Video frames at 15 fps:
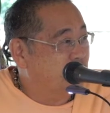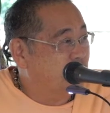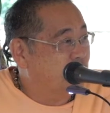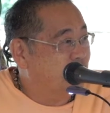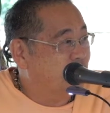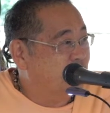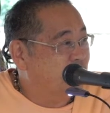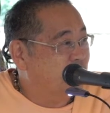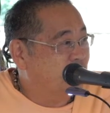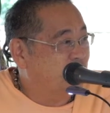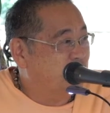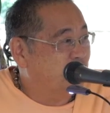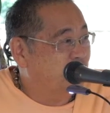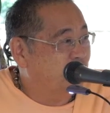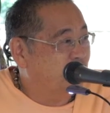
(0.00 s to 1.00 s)
or whatever that
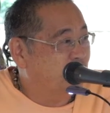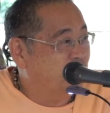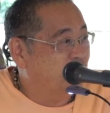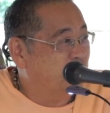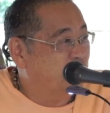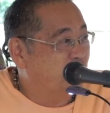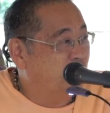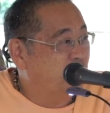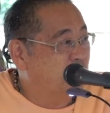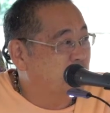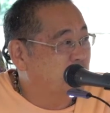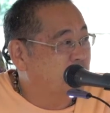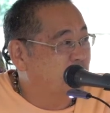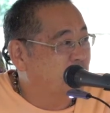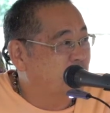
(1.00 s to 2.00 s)
come along, or
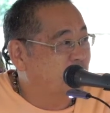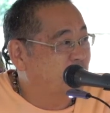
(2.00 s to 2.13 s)
worms, or